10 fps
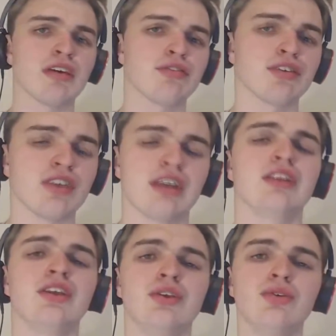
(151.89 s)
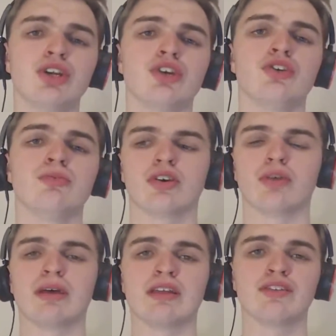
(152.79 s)
was left for us in the YouTube
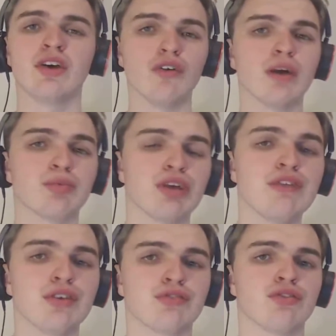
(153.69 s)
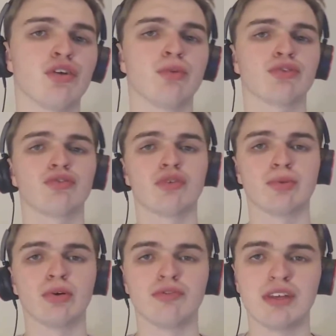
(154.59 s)
comments of our previous Robottal
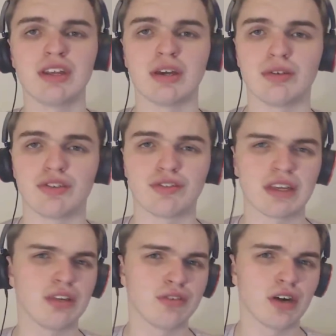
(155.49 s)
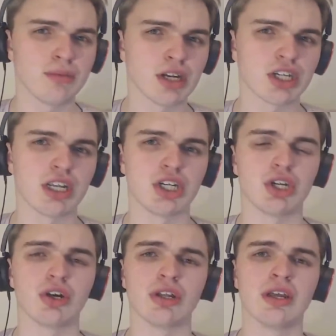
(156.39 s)
Report videos, so thank you very much there,
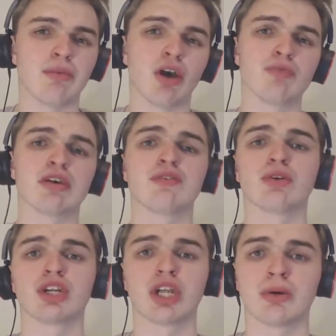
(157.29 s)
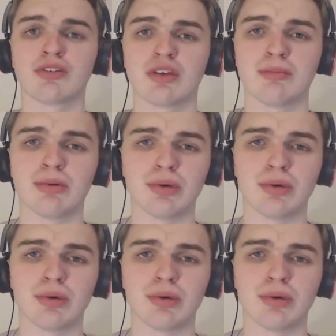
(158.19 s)
John, and we hope to have you on the show at some